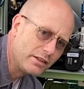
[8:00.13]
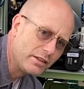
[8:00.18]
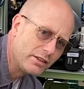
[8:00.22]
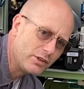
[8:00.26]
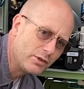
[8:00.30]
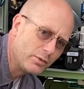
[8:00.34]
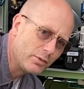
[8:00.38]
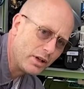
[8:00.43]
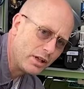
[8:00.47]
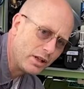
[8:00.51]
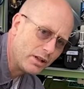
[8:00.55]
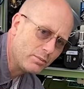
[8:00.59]
as
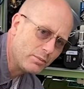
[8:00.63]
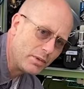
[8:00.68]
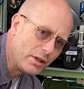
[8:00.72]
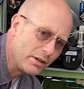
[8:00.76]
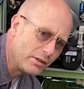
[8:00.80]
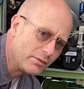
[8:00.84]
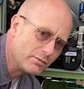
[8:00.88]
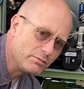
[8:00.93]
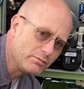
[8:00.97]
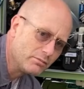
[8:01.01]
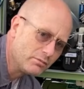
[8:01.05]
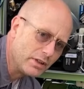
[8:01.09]
well, about
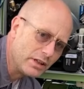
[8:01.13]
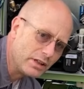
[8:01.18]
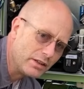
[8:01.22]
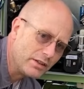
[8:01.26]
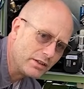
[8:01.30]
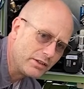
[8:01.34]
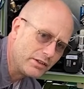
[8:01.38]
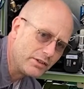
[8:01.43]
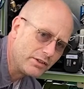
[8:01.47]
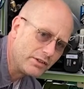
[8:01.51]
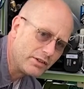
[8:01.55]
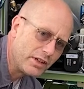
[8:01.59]
at
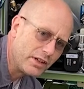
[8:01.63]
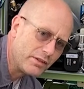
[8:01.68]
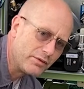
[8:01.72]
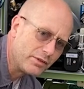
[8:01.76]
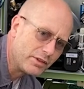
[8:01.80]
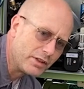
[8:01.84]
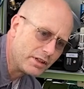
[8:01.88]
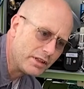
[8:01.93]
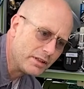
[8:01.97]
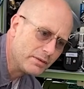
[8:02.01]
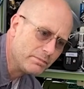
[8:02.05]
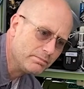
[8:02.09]
least
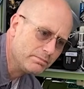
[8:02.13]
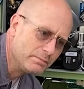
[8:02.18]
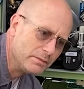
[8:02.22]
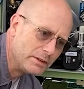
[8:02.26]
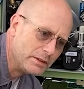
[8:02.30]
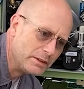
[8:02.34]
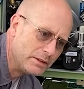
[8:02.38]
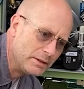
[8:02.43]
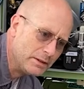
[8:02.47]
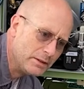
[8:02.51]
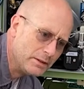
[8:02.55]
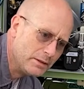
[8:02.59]
every
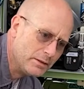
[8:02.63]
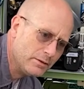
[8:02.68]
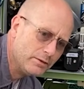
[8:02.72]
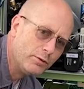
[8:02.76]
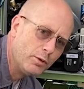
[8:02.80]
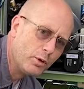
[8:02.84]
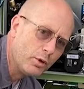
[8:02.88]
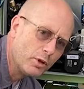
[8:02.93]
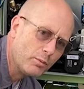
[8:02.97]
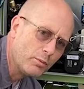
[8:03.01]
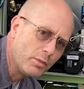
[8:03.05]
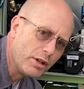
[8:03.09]

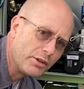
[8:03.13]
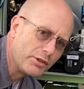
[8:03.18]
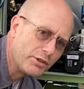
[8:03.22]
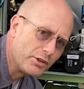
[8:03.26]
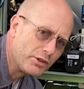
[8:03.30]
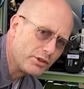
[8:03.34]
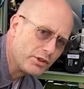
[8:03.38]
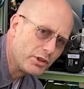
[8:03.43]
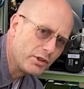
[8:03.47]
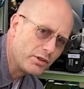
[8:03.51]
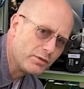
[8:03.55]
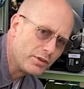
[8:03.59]
4 months or
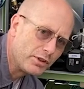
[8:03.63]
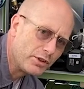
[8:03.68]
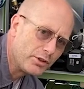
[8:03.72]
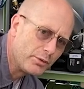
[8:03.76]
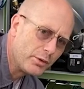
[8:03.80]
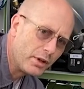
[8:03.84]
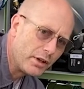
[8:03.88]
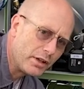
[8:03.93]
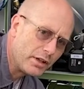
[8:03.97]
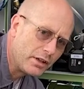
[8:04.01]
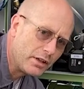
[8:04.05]
so if it's running